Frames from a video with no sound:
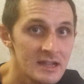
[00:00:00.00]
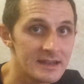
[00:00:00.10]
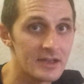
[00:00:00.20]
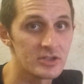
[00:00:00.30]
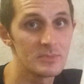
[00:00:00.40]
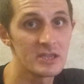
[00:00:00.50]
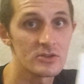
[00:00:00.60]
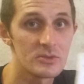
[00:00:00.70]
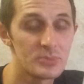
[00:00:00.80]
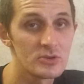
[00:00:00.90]
Now, you can make
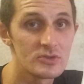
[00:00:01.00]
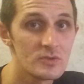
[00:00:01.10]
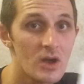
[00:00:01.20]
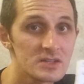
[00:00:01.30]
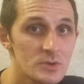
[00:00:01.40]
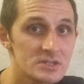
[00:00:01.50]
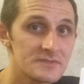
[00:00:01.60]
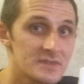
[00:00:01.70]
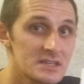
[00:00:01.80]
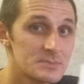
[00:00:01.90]
your computer do all sorts
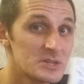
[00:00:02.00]
of things,